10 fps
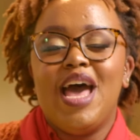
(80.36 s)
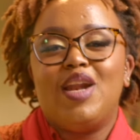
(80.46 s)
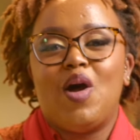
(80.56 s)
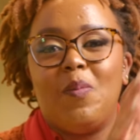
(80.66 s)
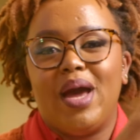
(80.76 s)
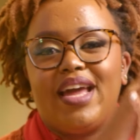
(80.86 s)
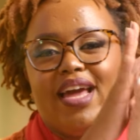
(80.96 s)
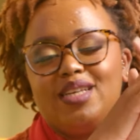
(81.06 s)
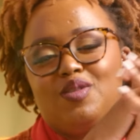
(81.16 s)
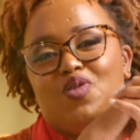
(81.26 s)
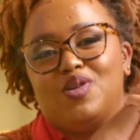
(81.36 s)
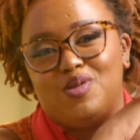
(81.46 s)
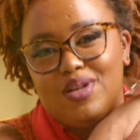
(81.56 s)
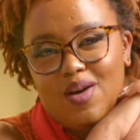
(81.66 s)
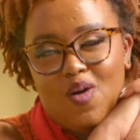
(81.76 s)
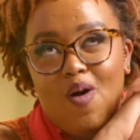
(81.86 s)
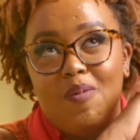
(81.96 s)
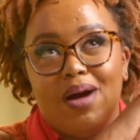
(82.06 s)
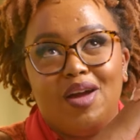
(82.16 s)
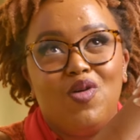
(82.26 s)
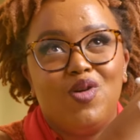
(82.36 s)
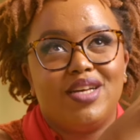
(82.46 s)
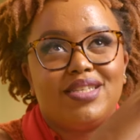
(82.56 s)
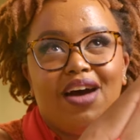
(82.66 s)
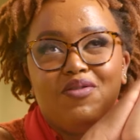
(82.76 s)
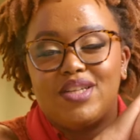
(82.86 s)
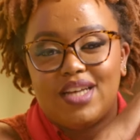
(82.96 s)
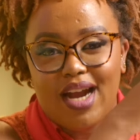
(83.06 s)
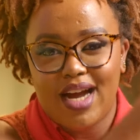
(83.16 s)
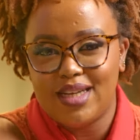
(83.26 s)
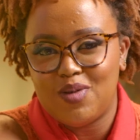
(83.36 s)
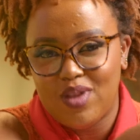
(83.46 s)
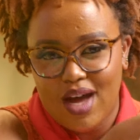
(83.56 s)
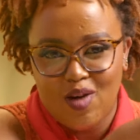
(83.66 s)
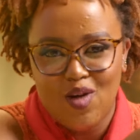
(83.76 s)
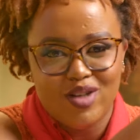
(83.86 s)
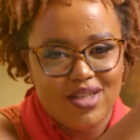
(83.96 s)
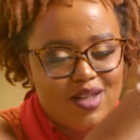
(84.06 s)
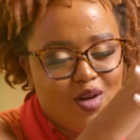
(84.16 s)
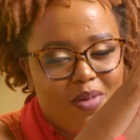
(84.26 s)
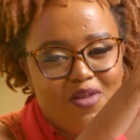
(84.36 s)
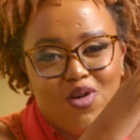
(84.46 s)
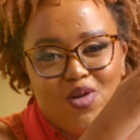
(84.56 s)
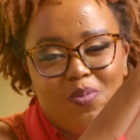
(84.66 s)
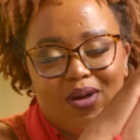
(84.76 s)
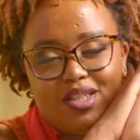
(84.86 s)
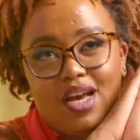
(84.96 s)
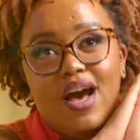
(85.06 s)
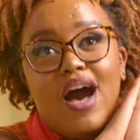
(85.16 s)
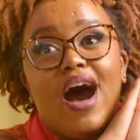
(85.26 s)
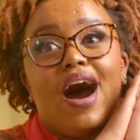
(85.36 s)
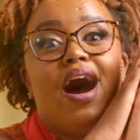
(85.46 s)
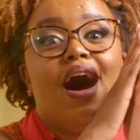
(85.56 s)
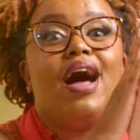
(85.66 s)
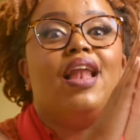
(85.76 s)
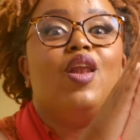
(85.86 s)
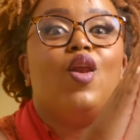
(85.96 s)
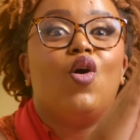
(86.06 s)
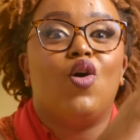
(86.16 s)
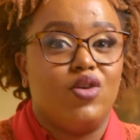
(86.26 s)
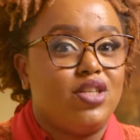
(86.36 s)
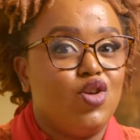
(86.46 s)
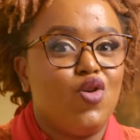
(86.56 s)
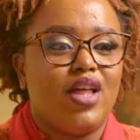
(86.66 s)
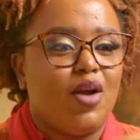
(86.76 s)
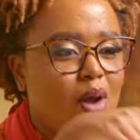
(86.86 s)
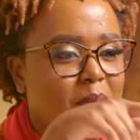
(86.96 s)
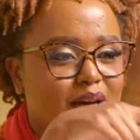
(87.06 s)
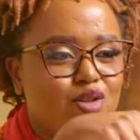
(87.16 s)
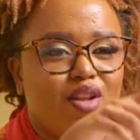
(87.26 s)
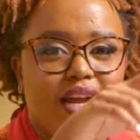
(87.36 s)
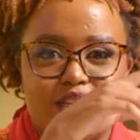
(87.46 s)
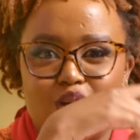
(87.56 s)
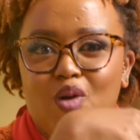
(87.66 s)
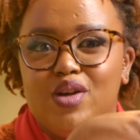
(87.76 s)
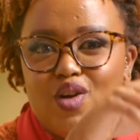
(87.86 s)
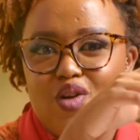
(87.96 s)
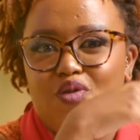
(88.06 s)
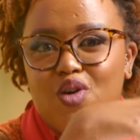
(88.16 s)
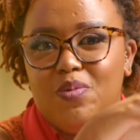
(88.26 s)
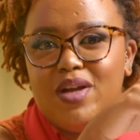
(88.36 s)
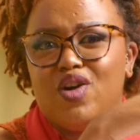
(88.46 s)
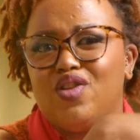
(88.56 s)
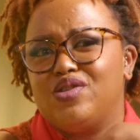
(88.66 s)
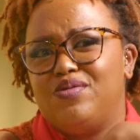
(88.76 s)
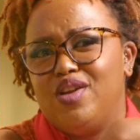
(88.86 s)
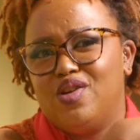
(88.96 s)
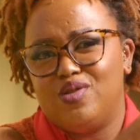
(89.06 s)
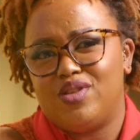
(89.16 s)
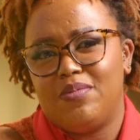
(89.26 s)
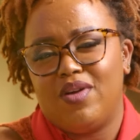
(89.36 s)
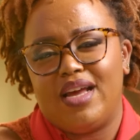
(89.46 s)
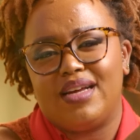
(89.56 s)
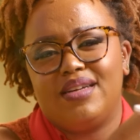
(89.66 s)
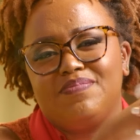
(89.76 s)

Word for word: Now, my guest for today, oh my goodness, I've interacted with her content on my For You page a lot. You know that one person that is always on your For You page? Not those videos you skip, you're like,